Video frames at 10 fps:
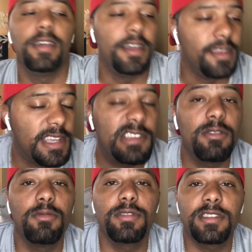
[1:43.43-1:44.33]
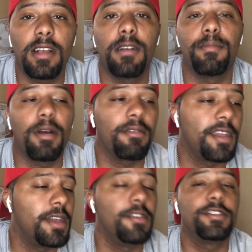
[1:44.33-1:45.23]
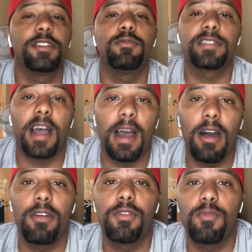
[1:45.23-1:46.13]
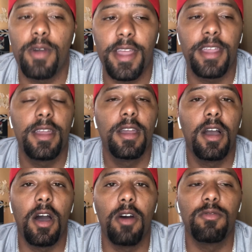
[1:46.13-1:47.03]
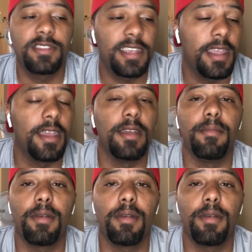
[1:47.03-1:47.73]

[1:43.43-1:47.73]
And this one was turned, bro. The energy was all the way on 10.